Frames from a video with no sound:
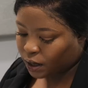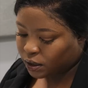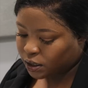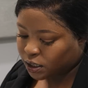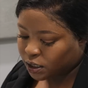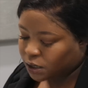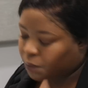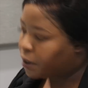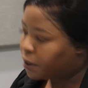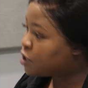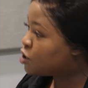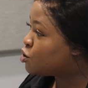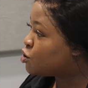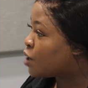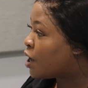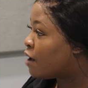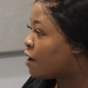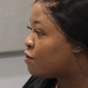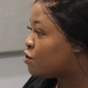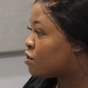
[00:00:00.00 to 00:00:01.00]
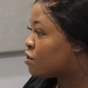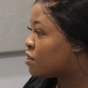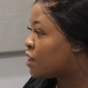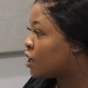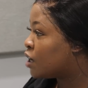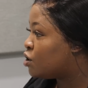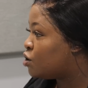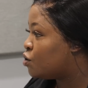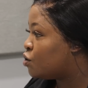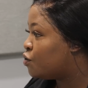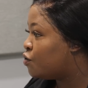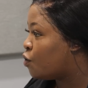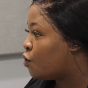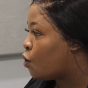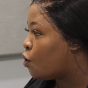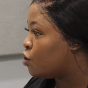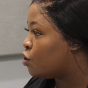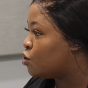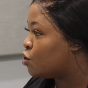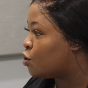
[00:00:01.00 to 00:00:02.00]
it's a pleasure to have you. Thank you
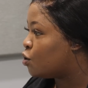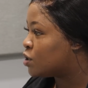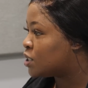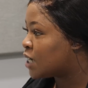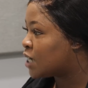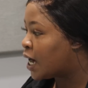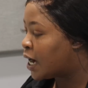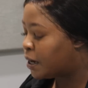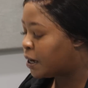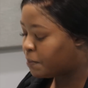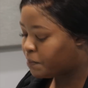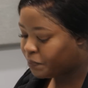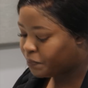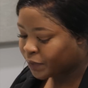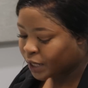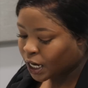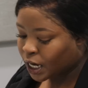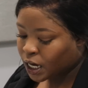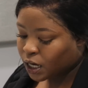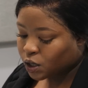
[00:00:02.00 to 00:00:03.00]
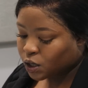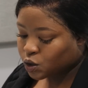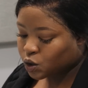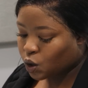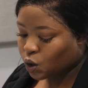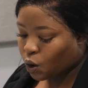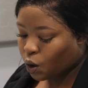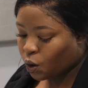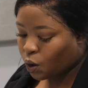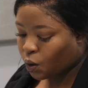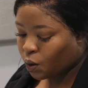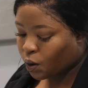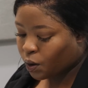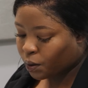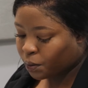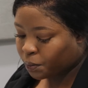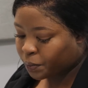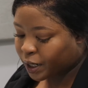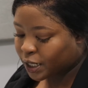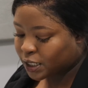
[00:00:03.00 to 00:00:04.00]
for your time. So,
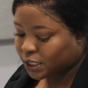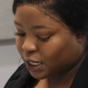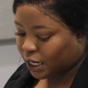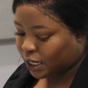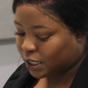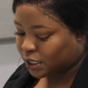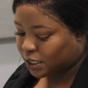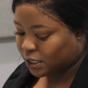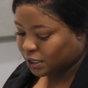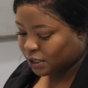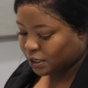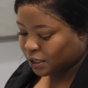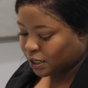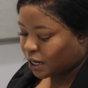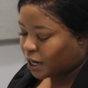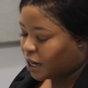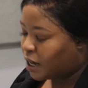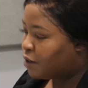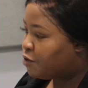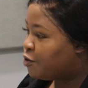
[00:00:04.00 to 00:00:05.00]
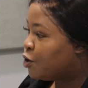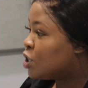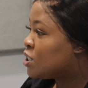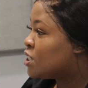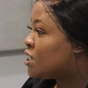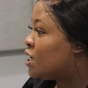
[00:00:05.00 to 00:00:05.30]
President, firstly,